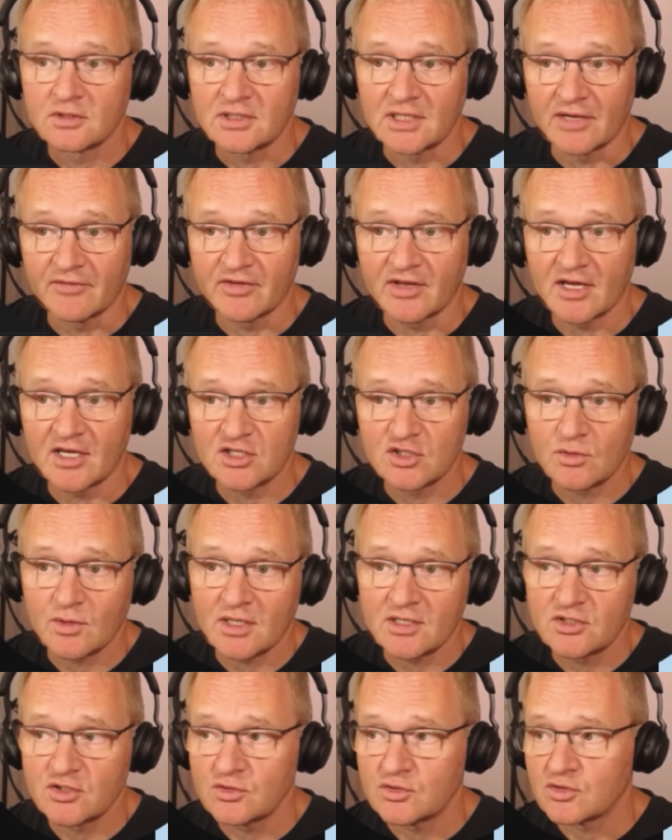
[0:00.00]
Navigate to
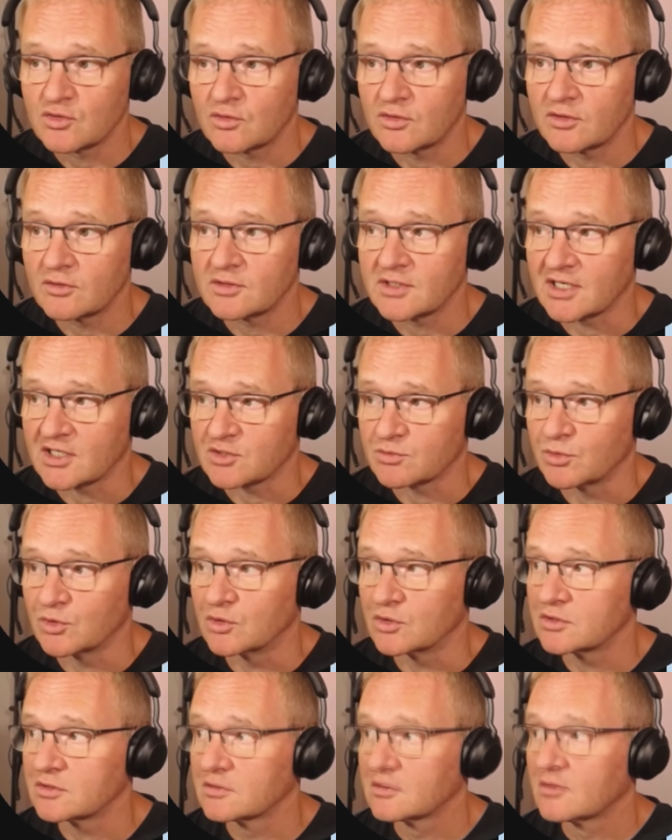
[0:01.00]
our tutorial
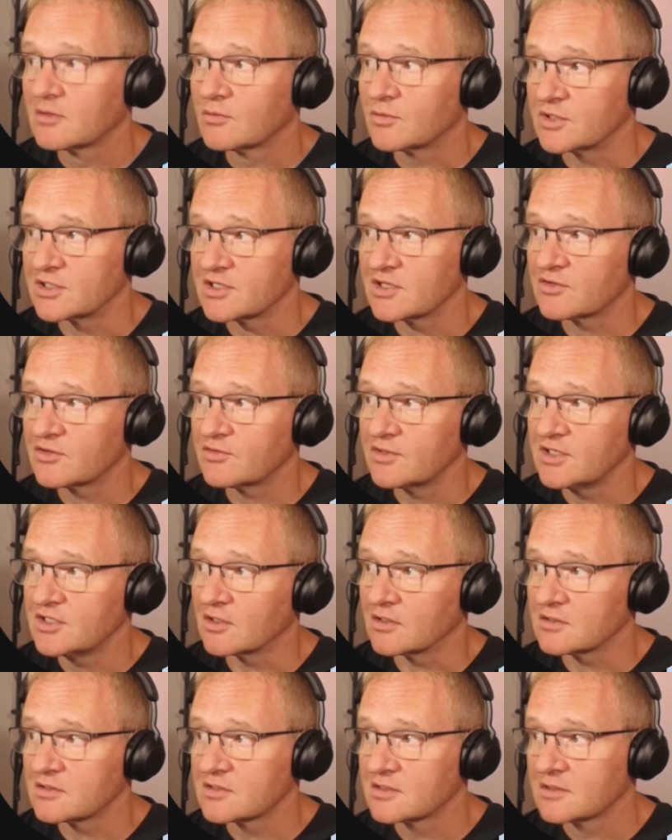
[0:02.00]
dashboard, press the three
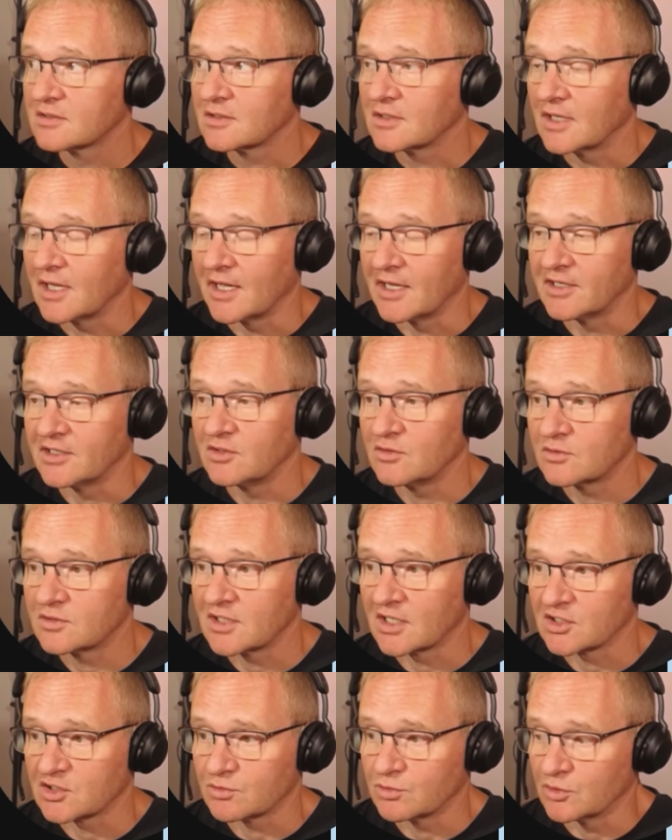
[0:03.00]
dots, edit your
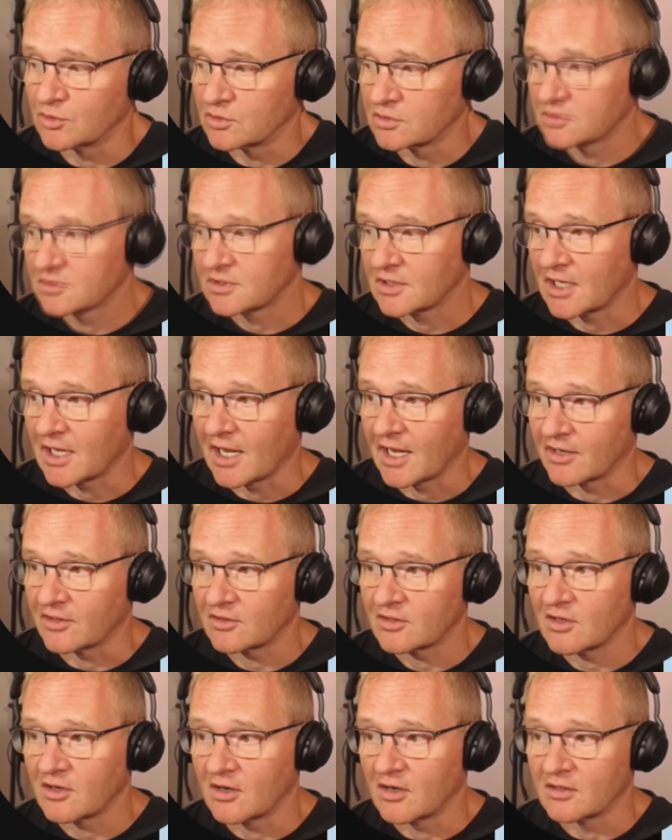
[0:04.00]
dashboard, add a
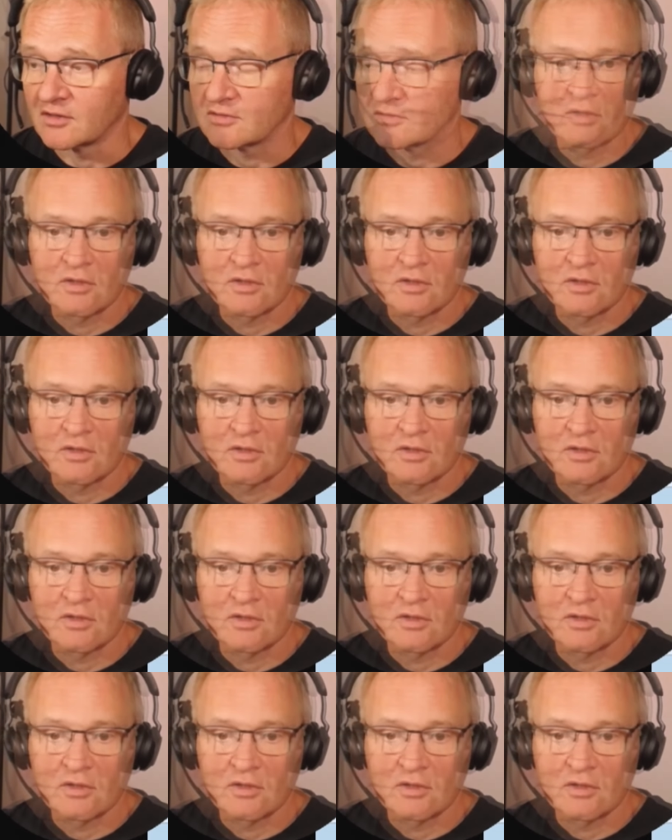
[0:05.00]
card.